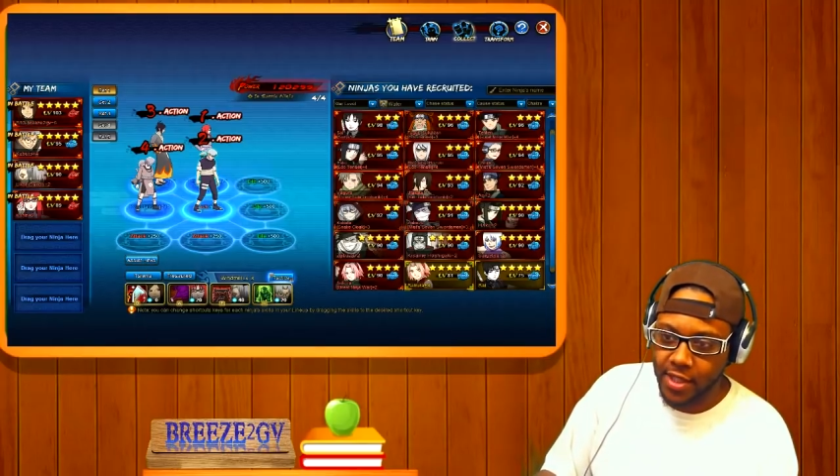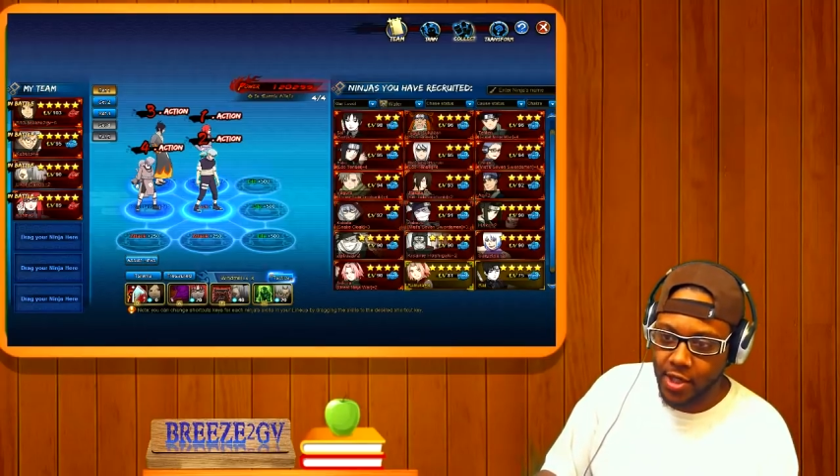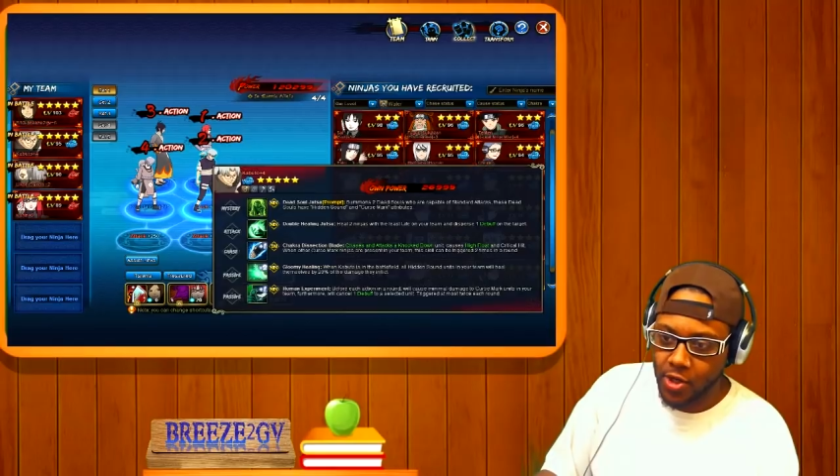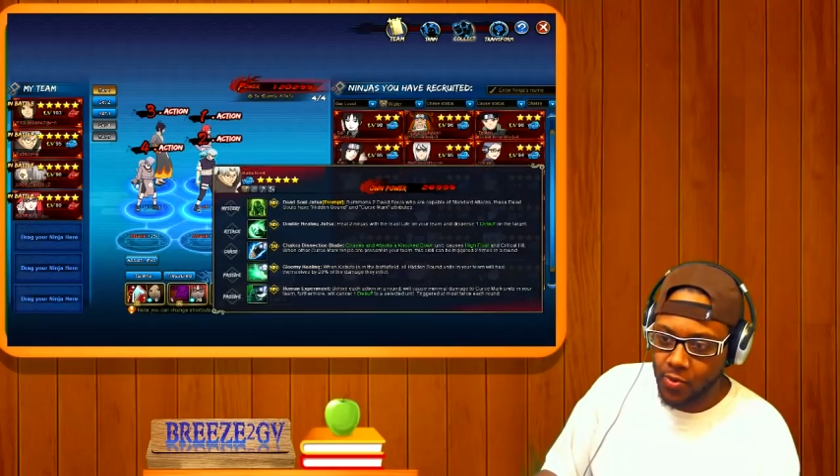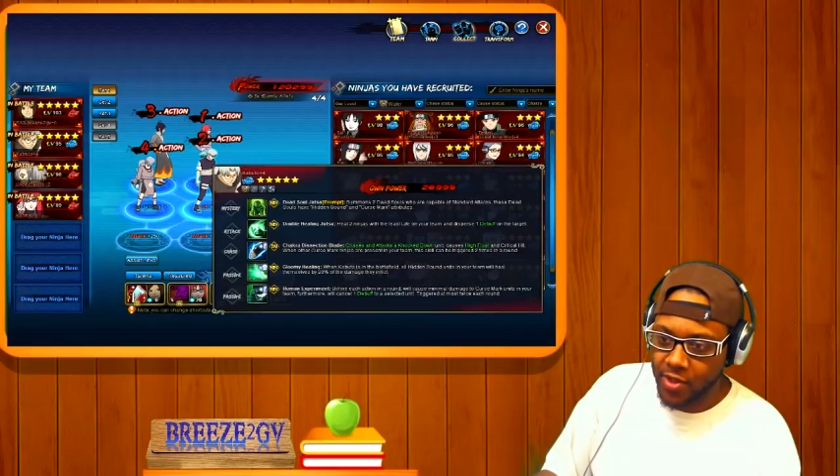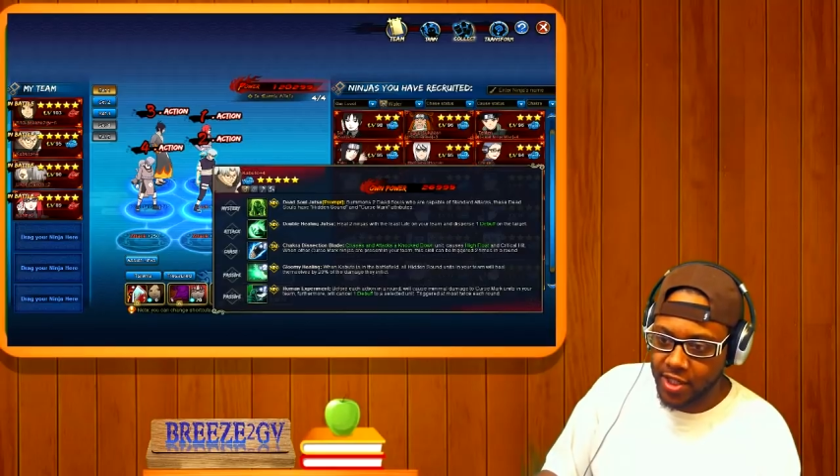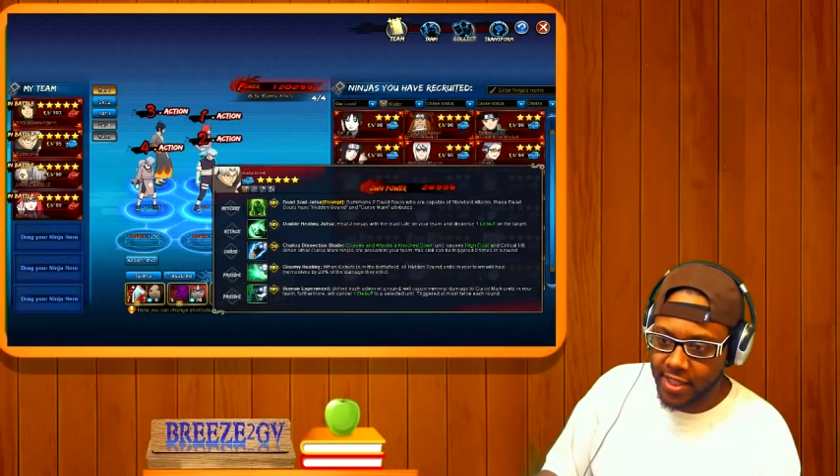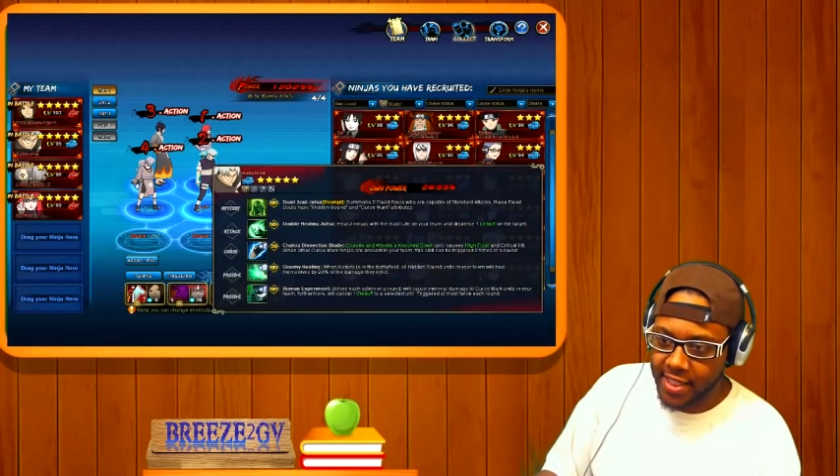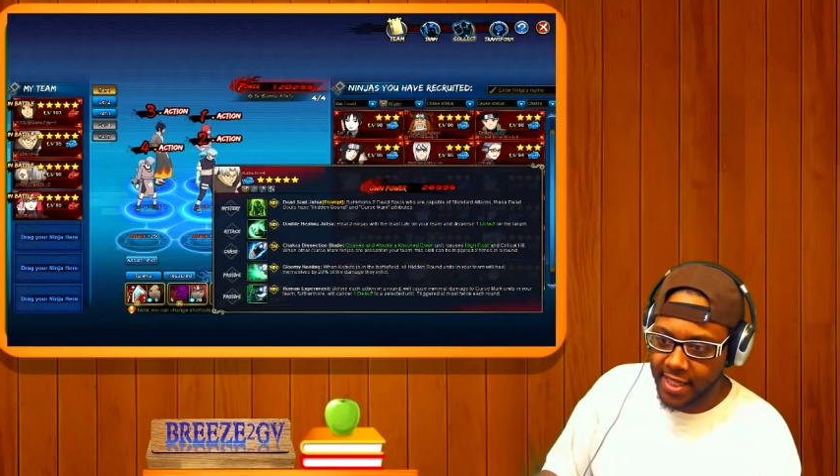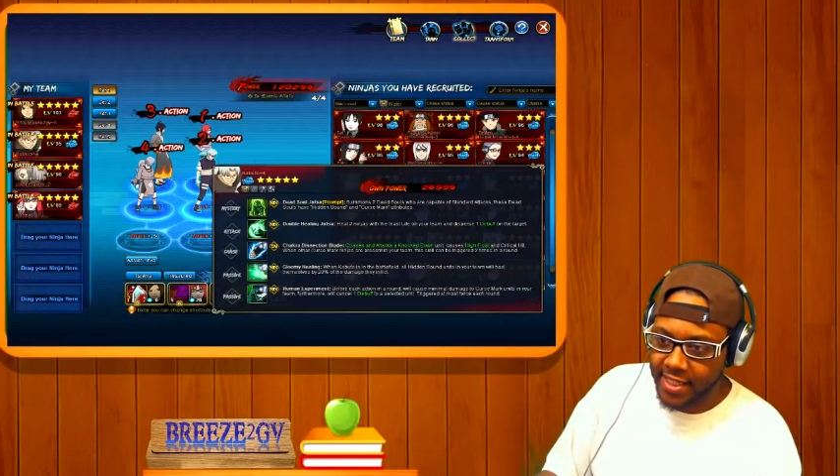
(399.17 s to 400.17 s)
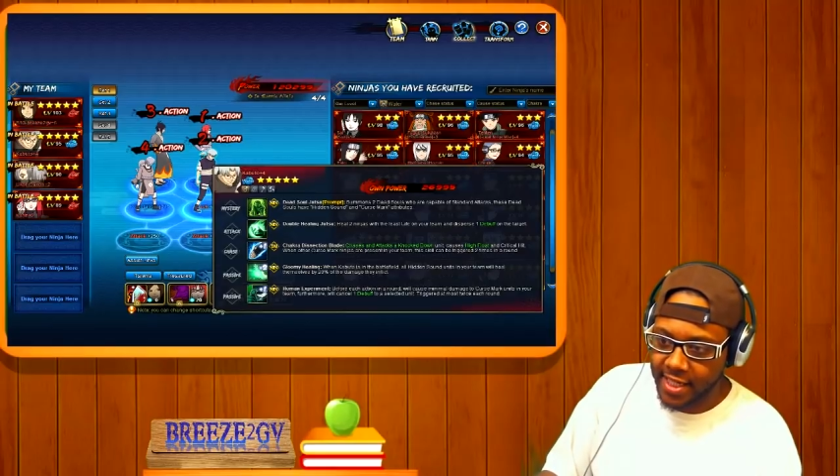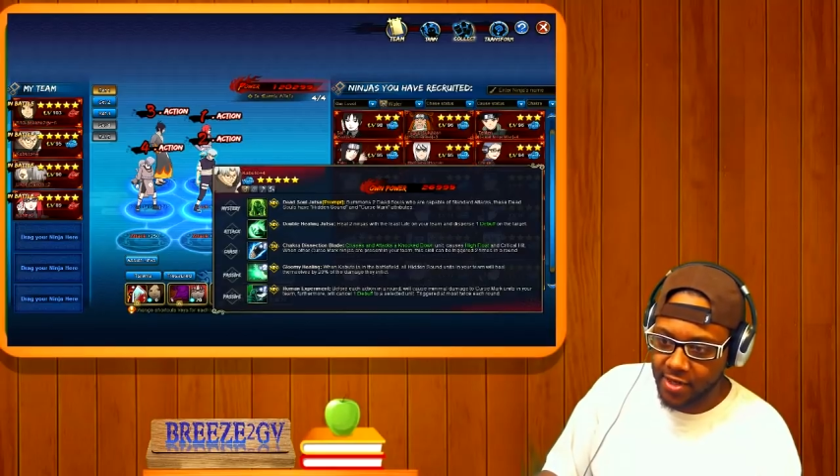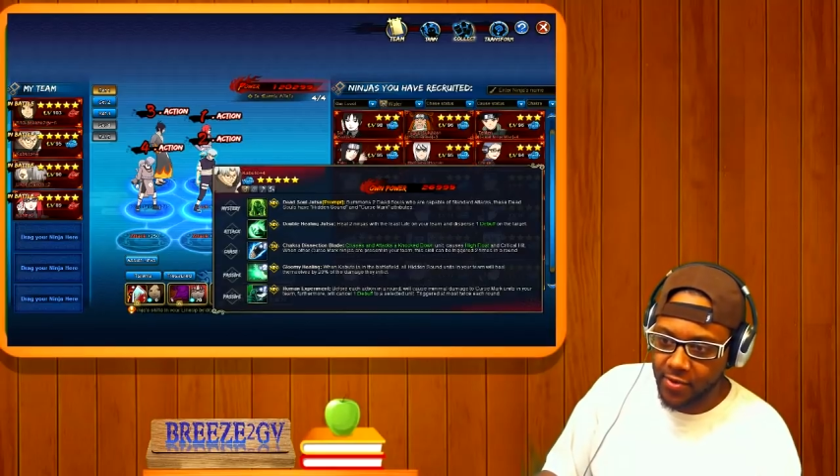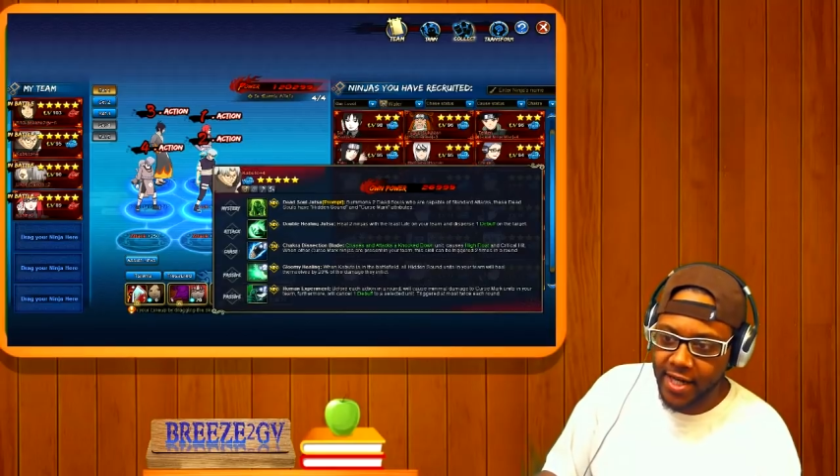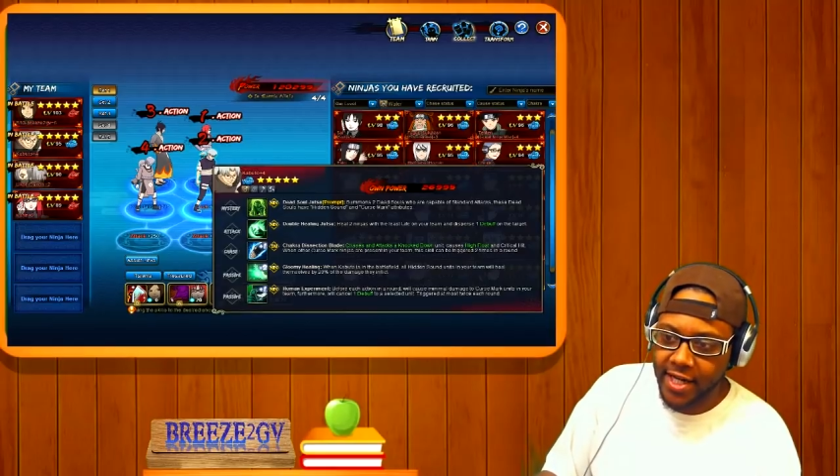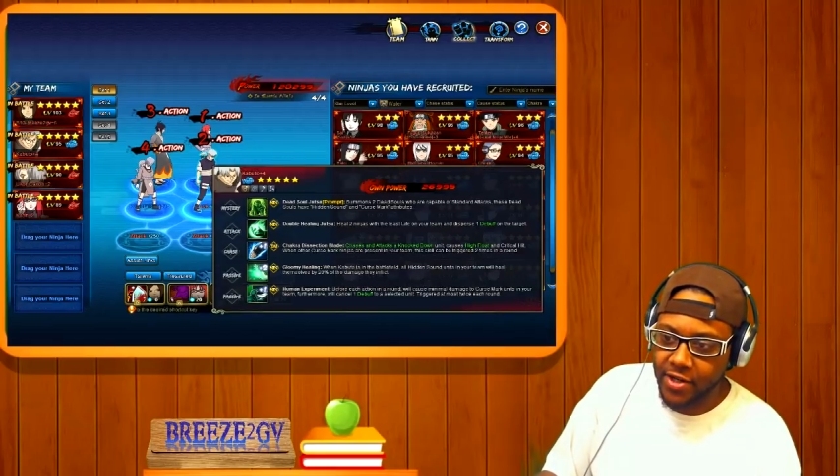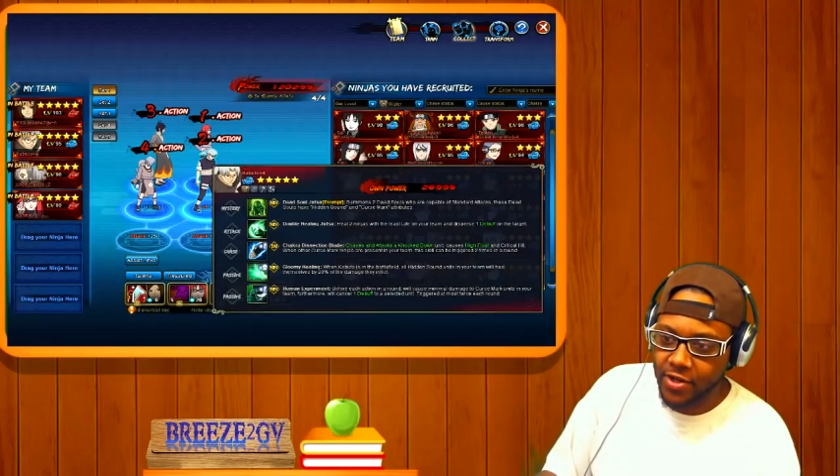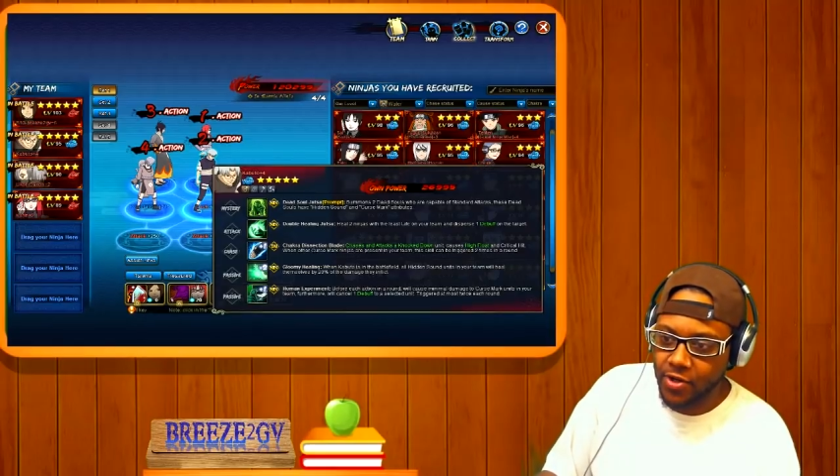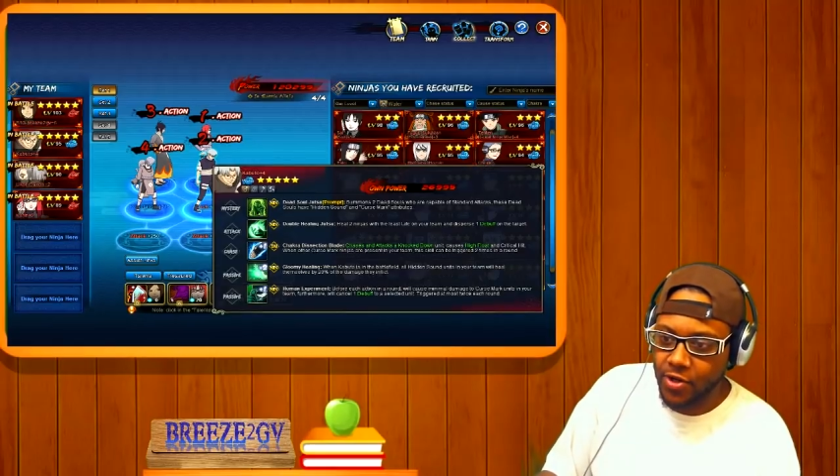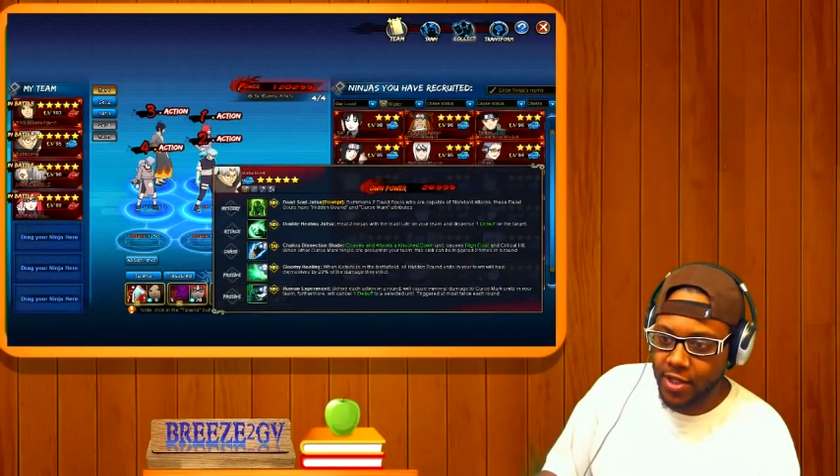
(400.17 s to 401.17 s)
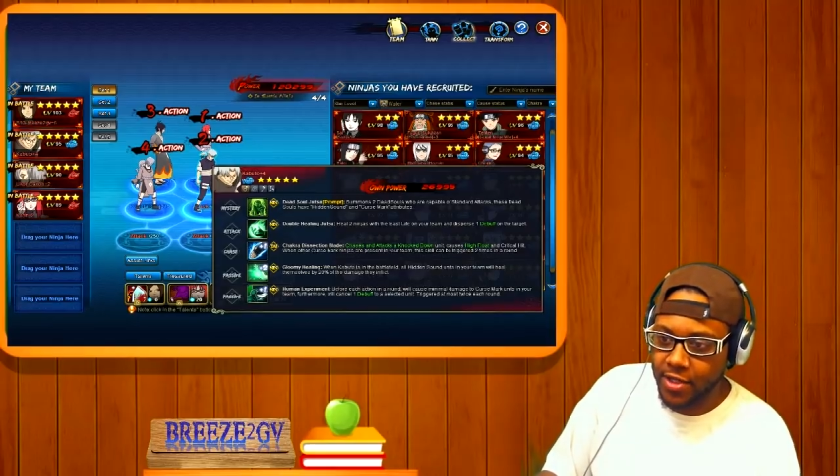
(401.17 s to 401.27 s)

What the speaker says: which it says like right here on